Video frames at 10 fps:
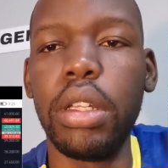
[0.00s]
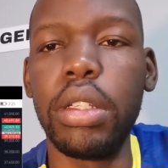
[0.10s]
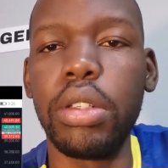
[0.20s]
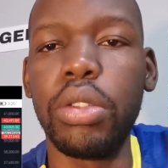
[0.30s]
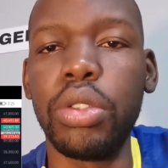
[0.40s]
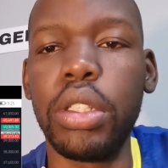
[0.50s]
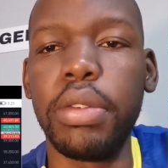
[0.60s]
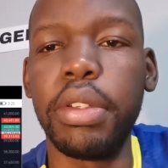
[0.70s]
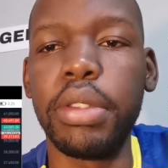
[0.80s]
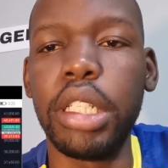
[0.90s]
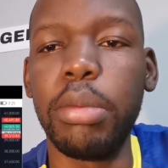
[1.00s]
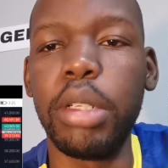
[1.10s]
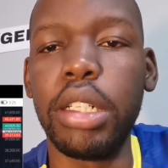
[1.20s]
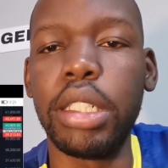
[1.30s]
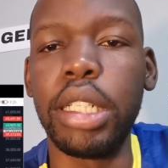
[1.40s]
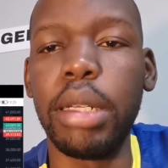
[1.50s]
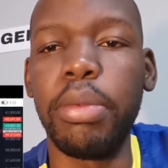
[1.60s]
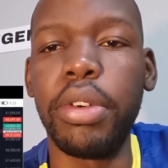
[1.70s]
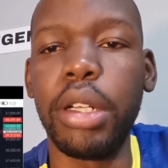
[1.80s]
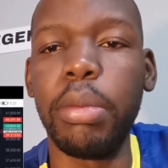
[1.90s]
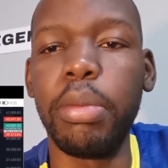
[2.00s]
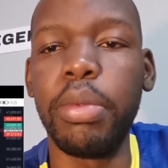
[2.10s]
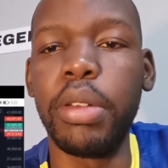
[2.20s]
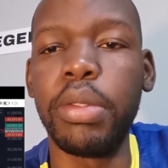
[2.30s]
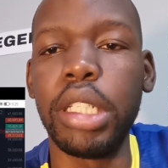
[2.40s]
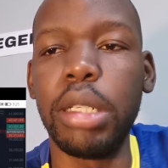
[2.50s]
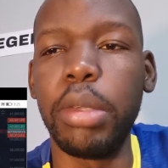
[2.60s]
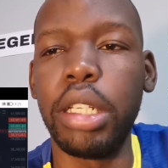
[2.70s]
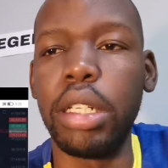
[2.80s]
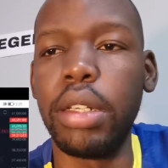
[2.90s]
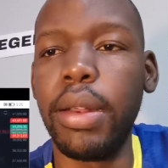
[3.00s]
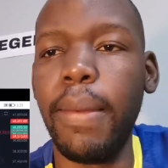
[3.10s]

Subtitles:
Let's go to the 15-minute time frame. 15-minute.